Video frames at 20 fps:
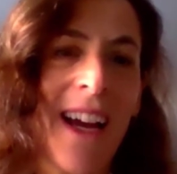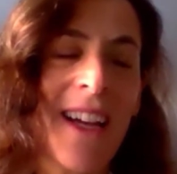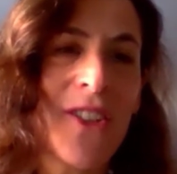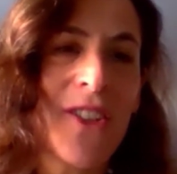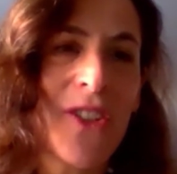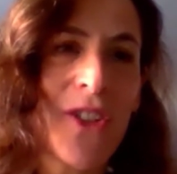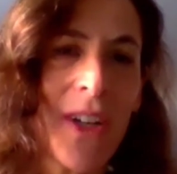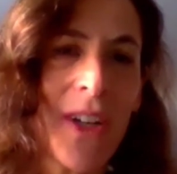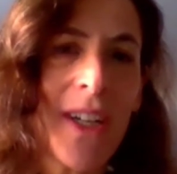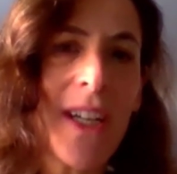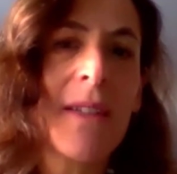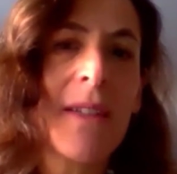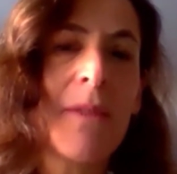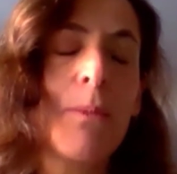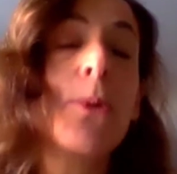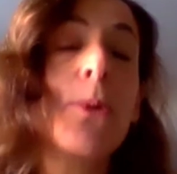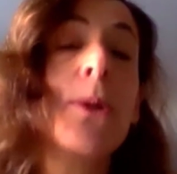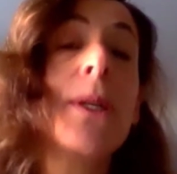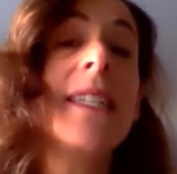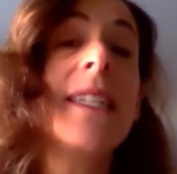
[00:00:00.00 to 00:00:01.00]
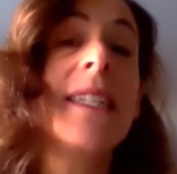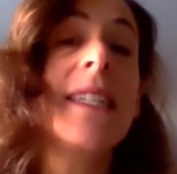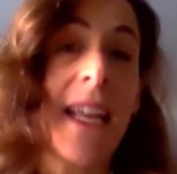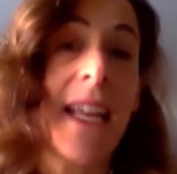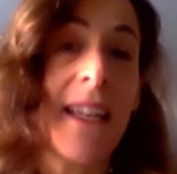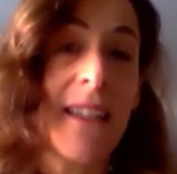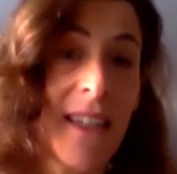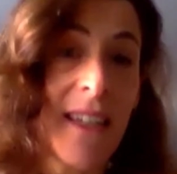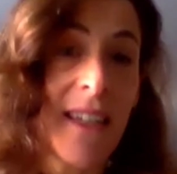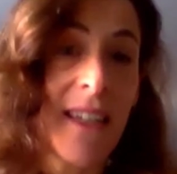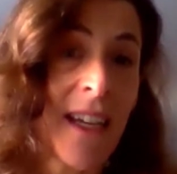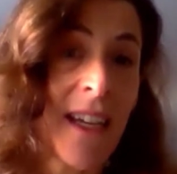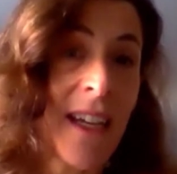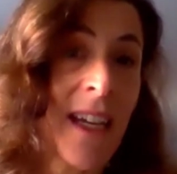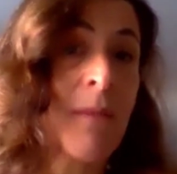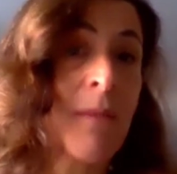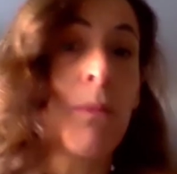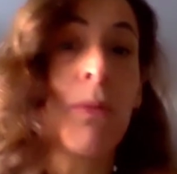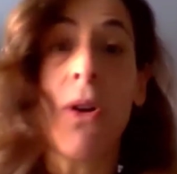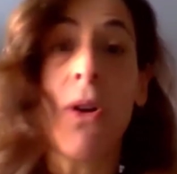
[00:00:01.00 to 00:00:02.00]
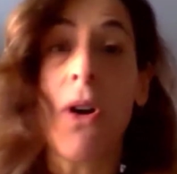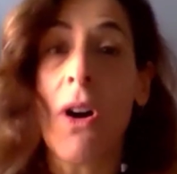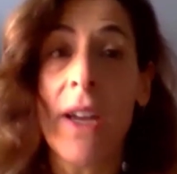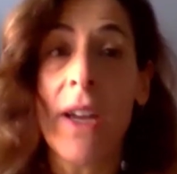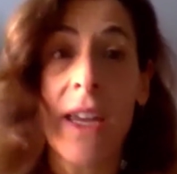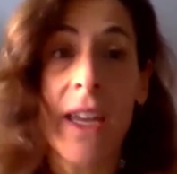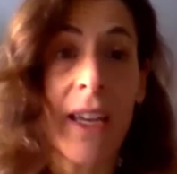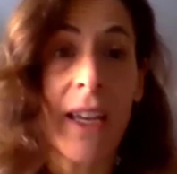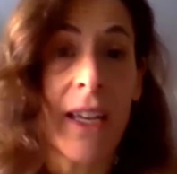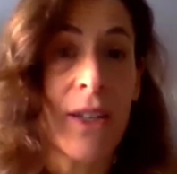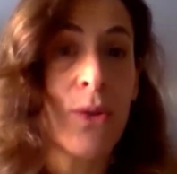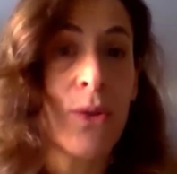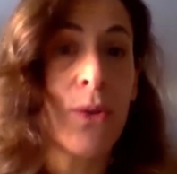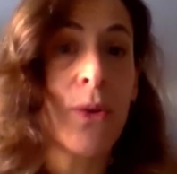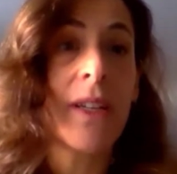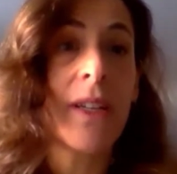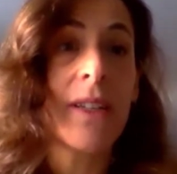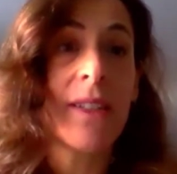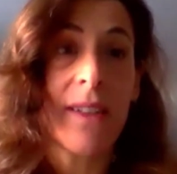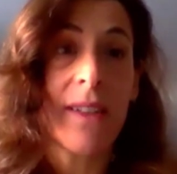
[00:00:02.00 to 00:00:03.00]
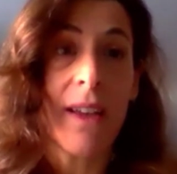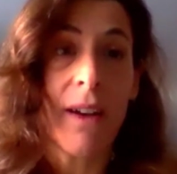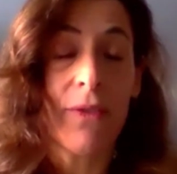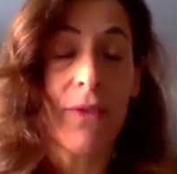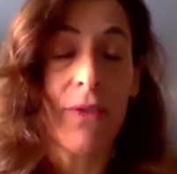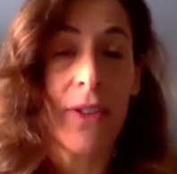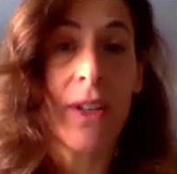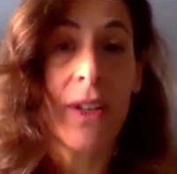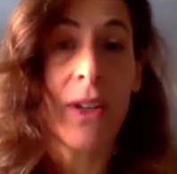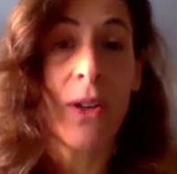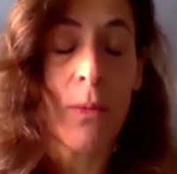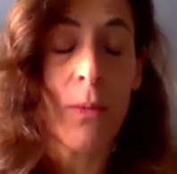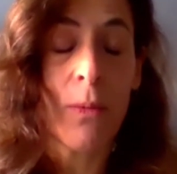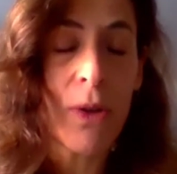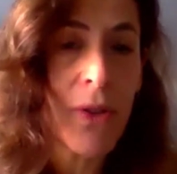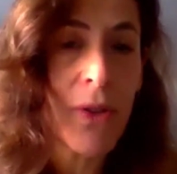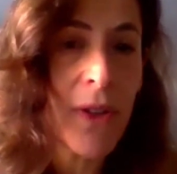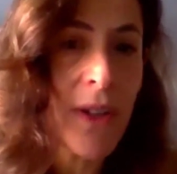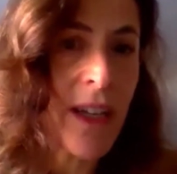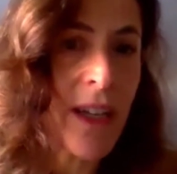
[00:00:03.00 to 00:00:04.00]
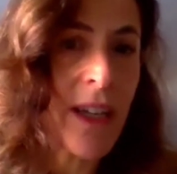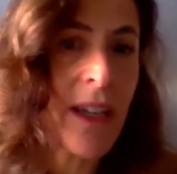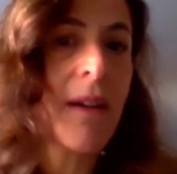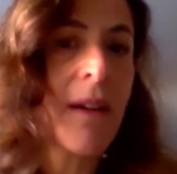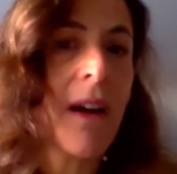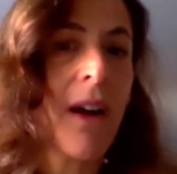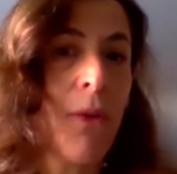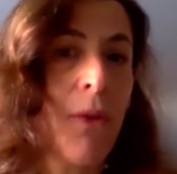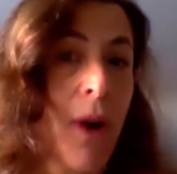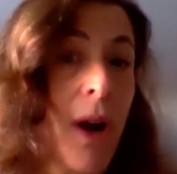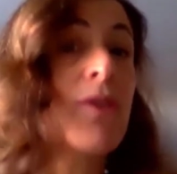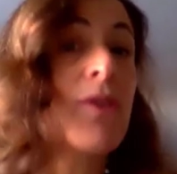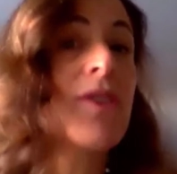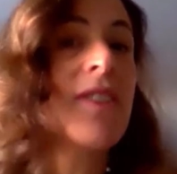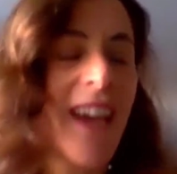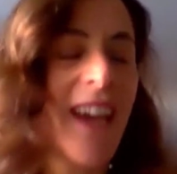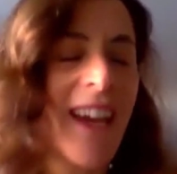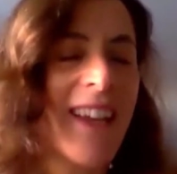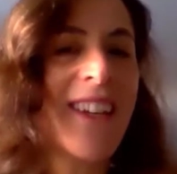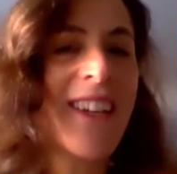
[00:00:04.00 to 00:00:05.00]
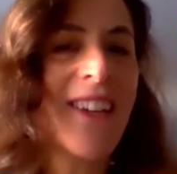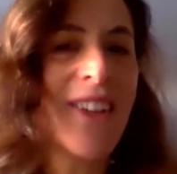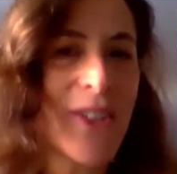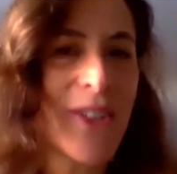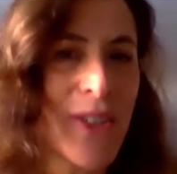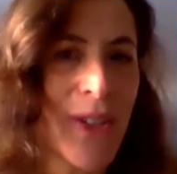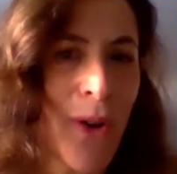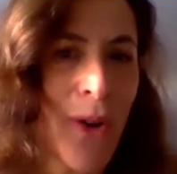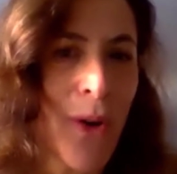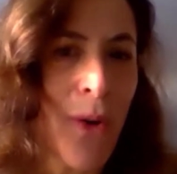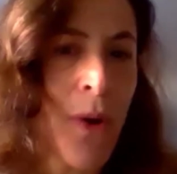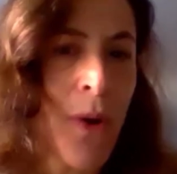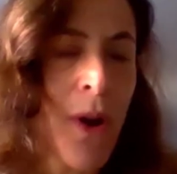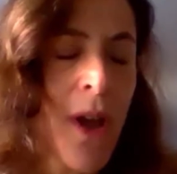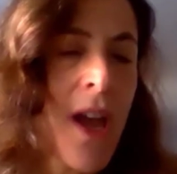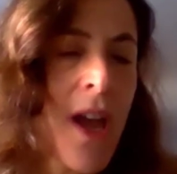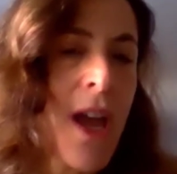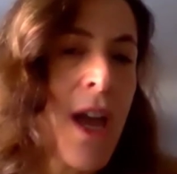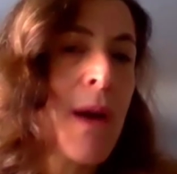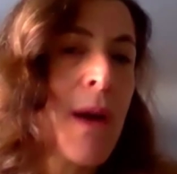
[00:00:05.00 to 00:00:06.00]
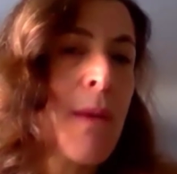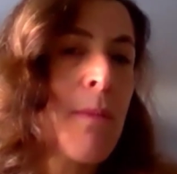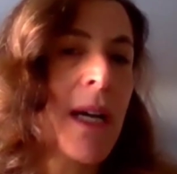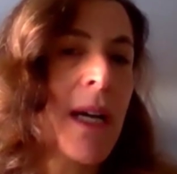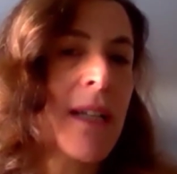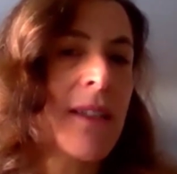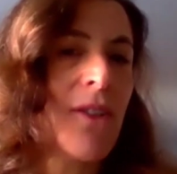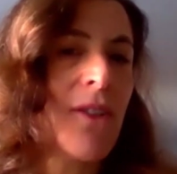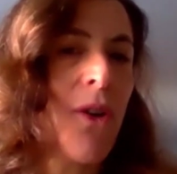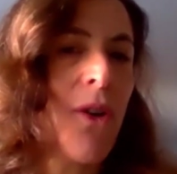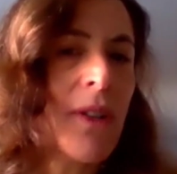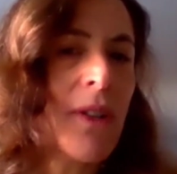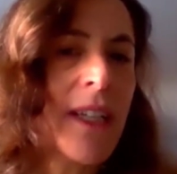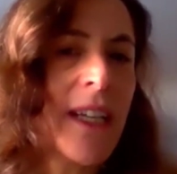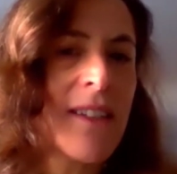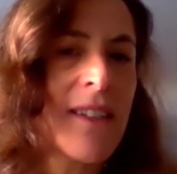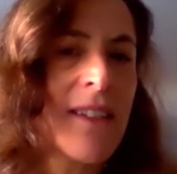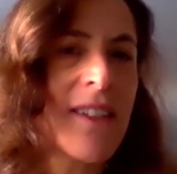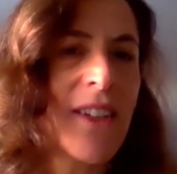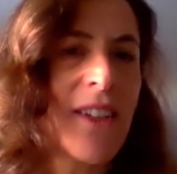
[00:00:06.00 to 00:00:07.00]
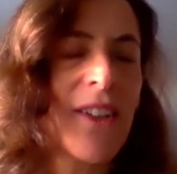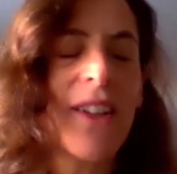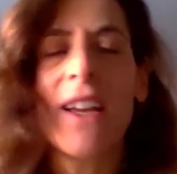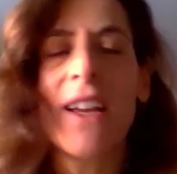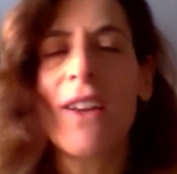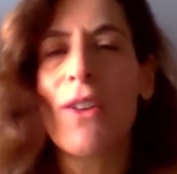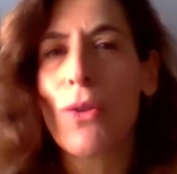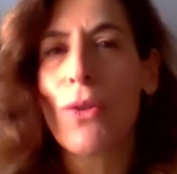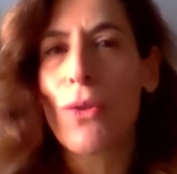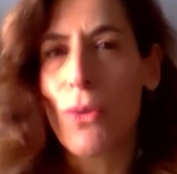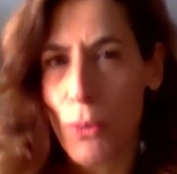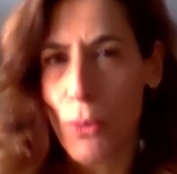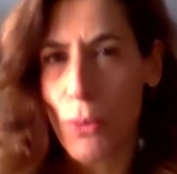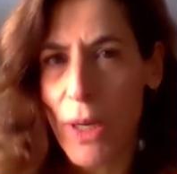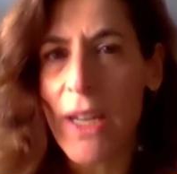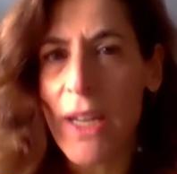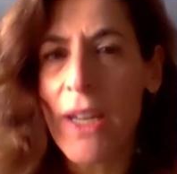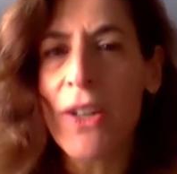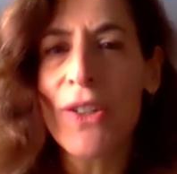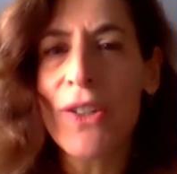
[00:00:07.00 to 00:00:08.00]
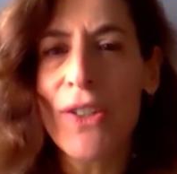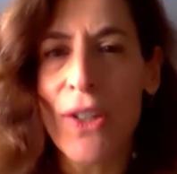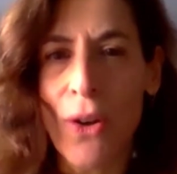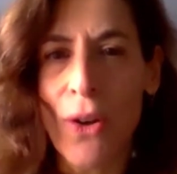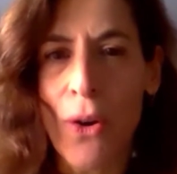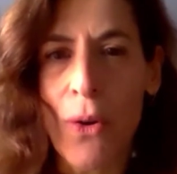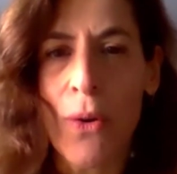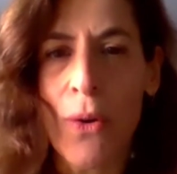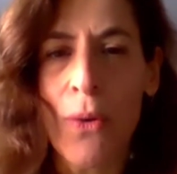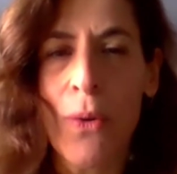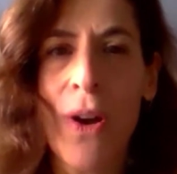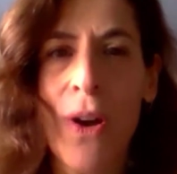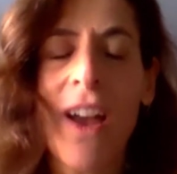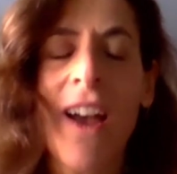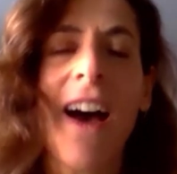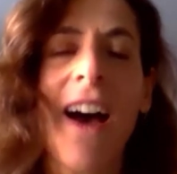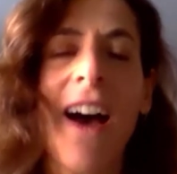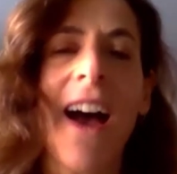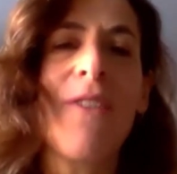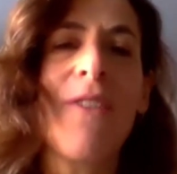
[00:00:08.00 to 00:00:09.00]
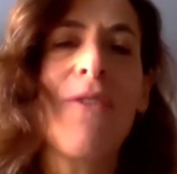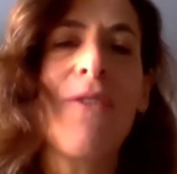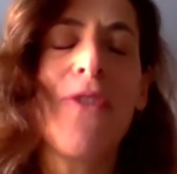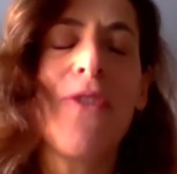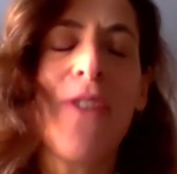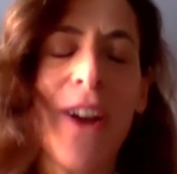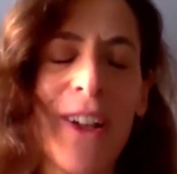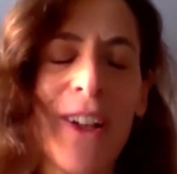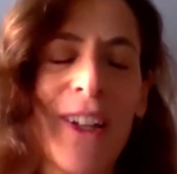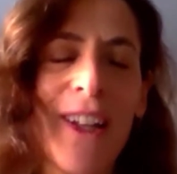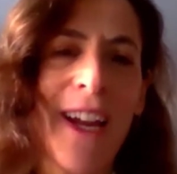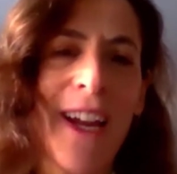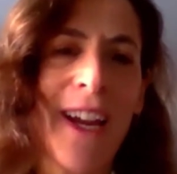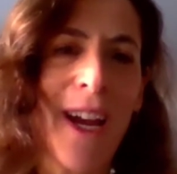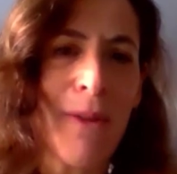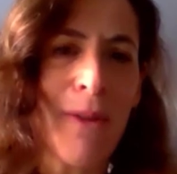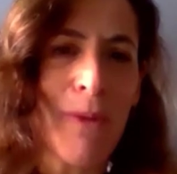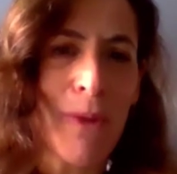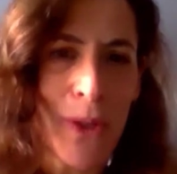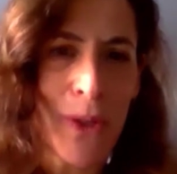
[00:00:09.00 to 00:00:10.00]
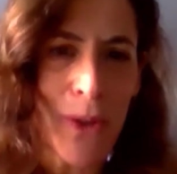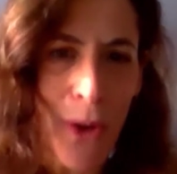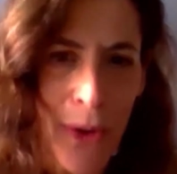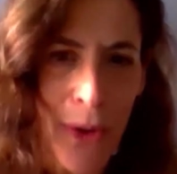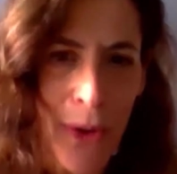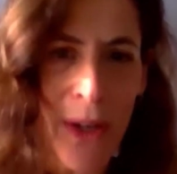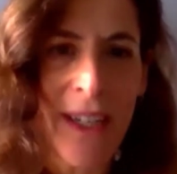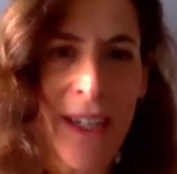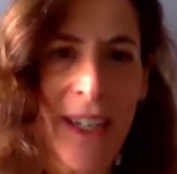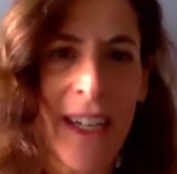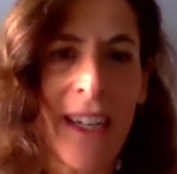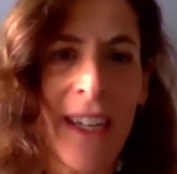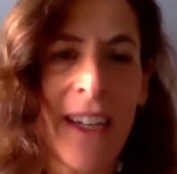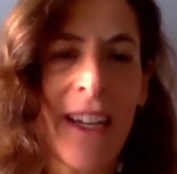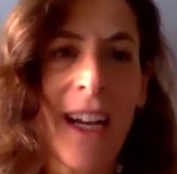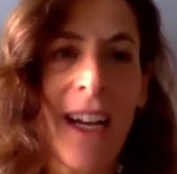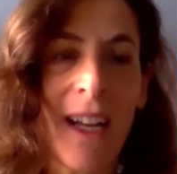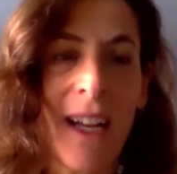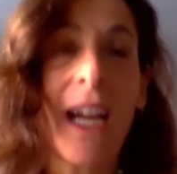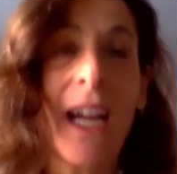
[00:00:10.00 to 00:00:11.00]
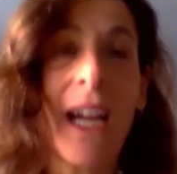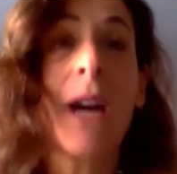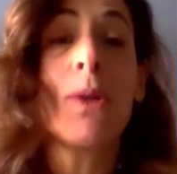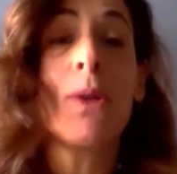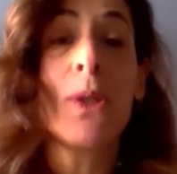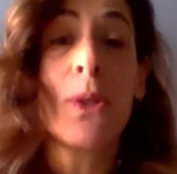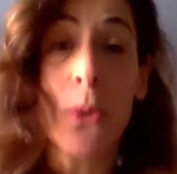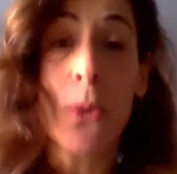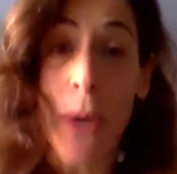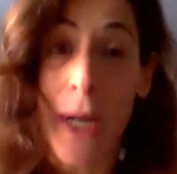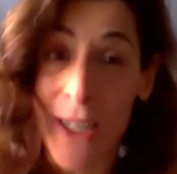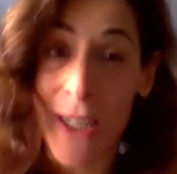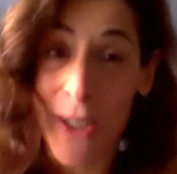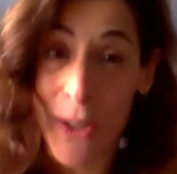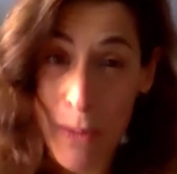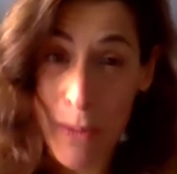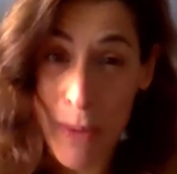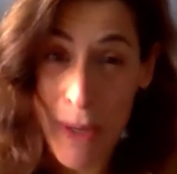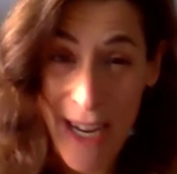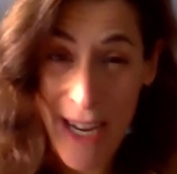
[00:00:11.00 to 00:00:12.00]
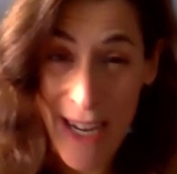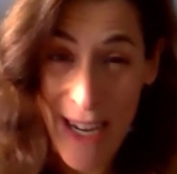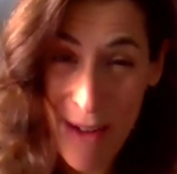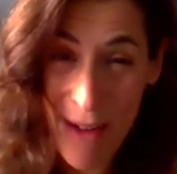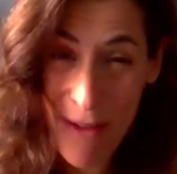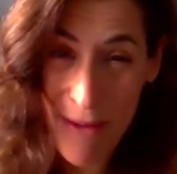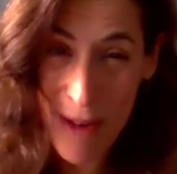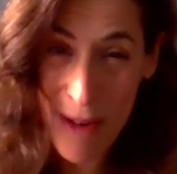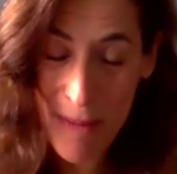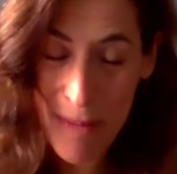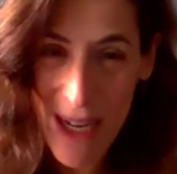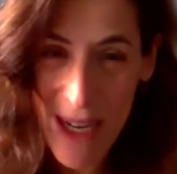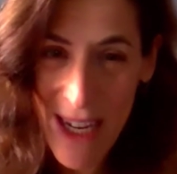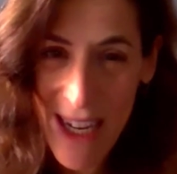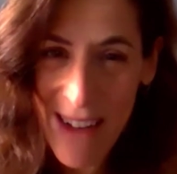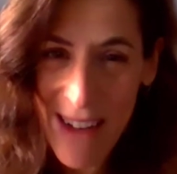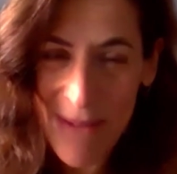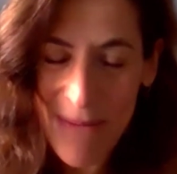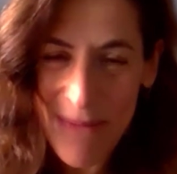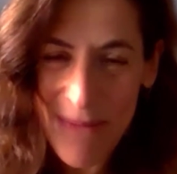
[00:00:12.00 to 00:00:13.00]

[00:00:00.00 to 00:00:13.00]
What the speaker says: I started presenting and blogging and doing stuff in the community around 10 years ago. But only until like 3 years ago, I felt like I was ready to be an MVP.